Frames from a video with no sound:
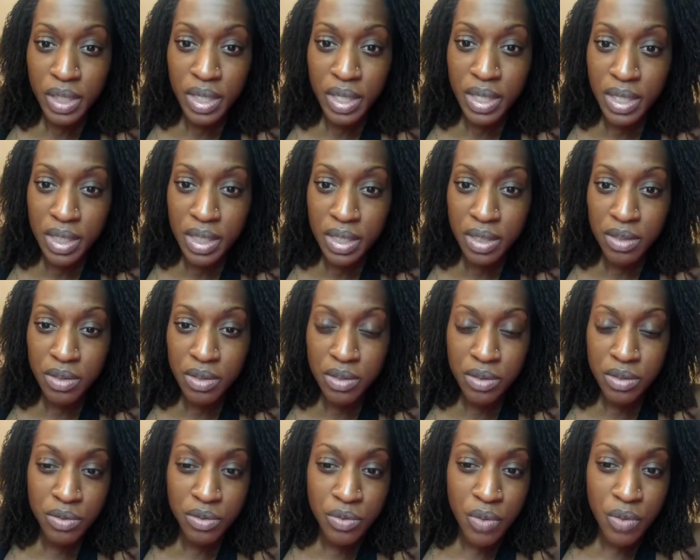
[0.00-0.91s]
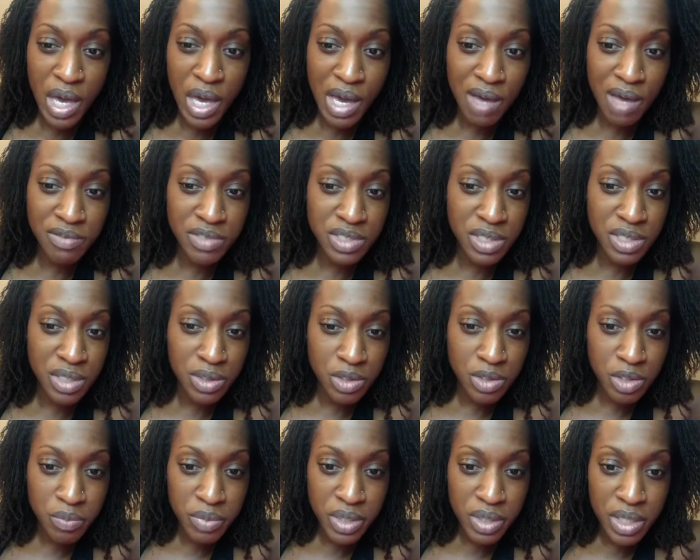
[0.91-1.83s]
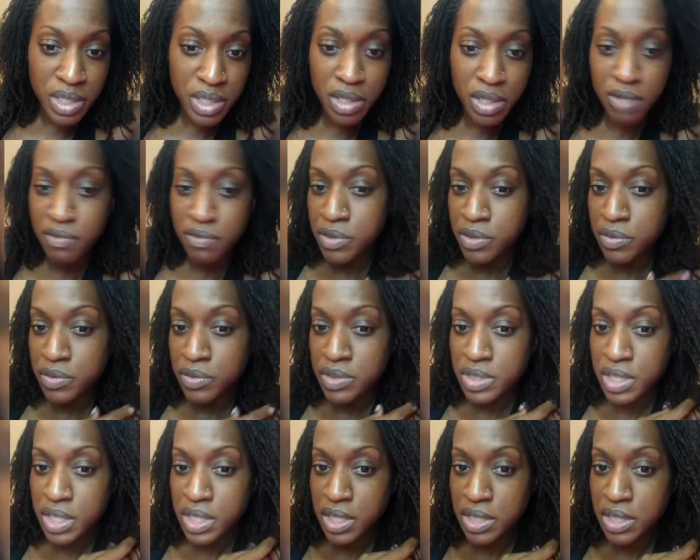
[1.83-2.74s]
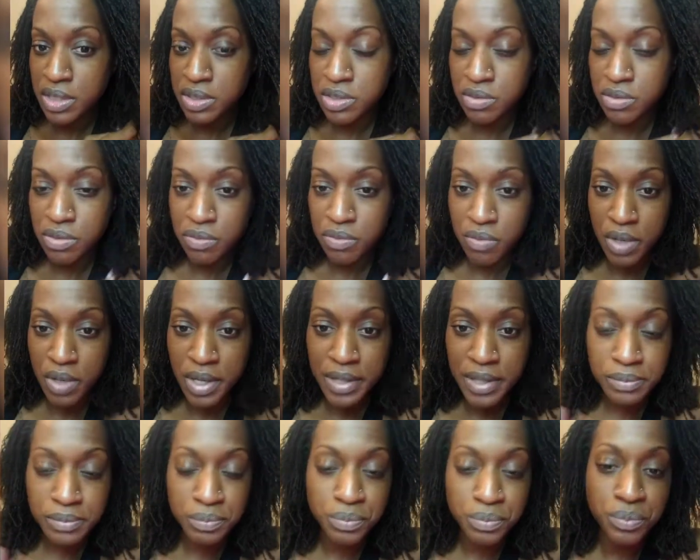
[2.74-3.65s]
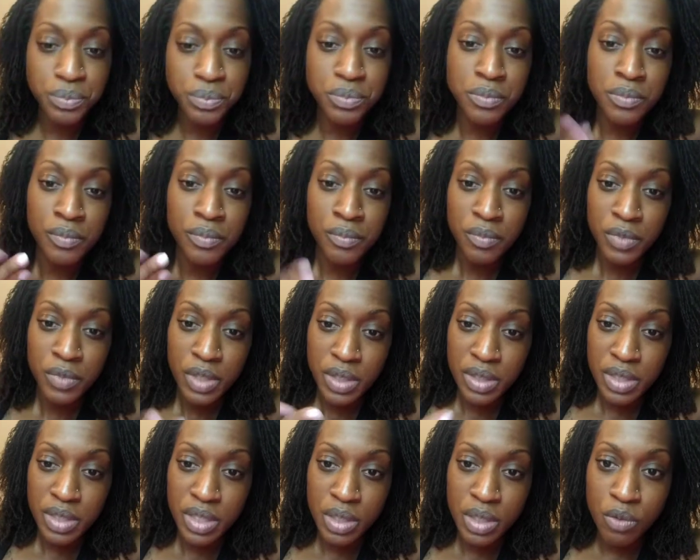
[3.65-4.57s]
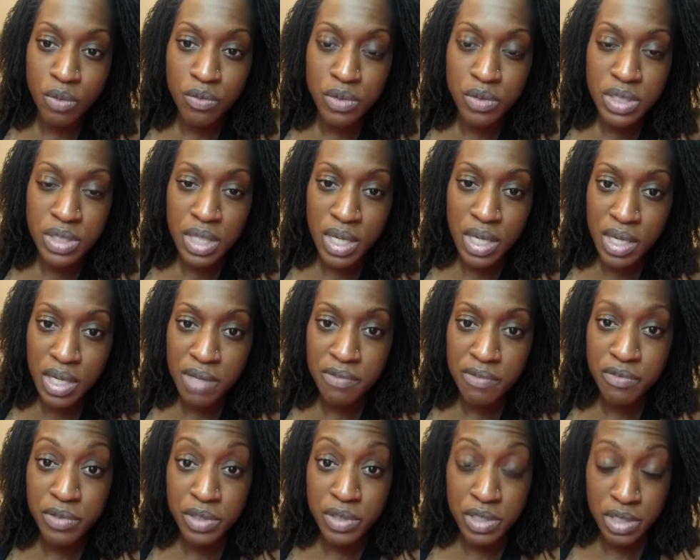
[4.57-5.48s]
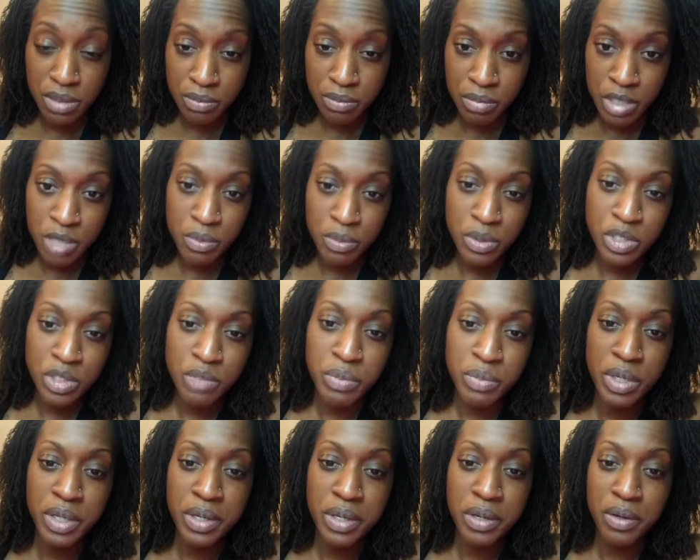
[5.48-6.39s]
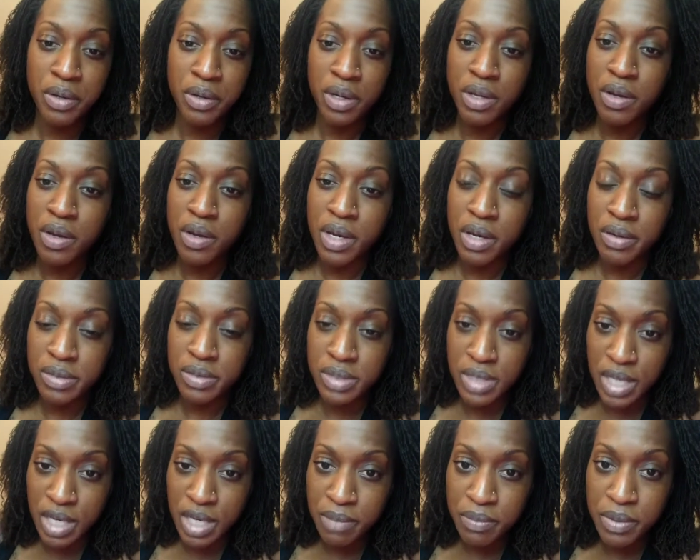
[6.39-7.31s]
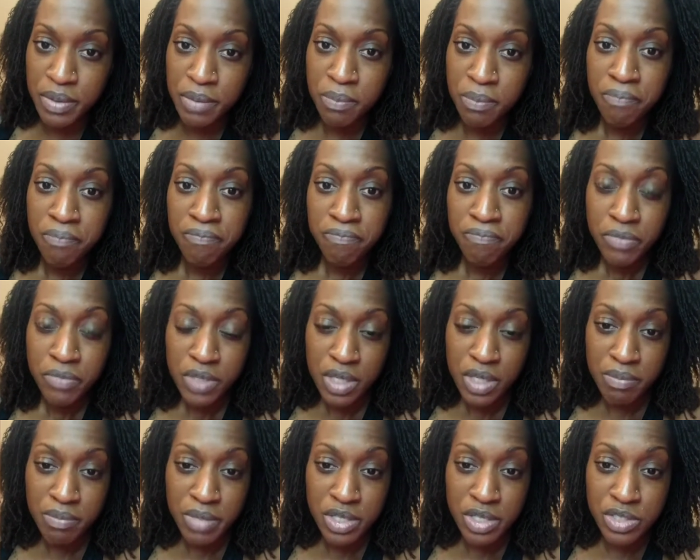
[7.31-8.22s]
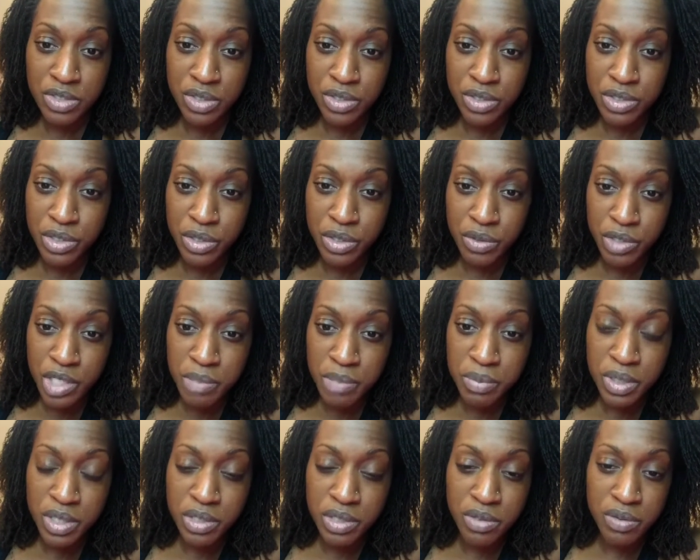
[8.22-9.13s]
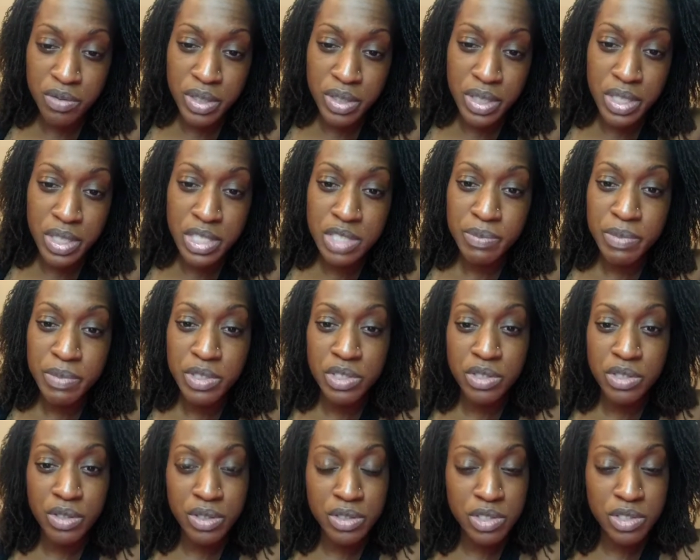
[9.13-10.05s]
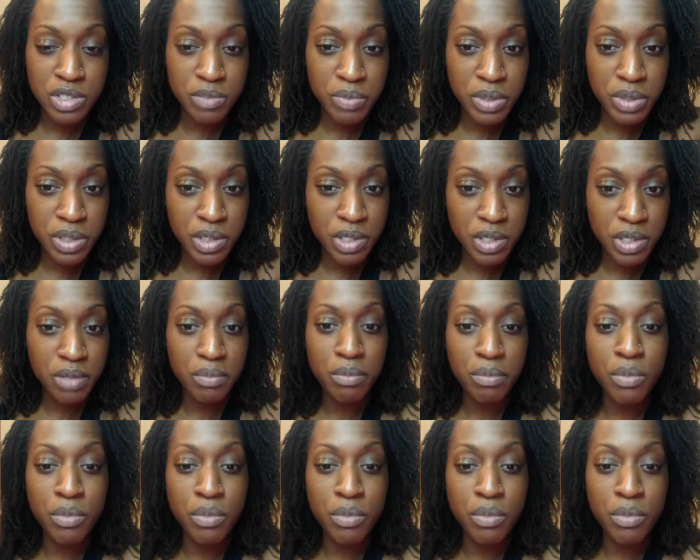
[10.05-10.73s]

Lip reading: and you have just a little bit of loose ends, right? Then over time, for some people, depending on your hair type, it may start to creep and your ends may start to become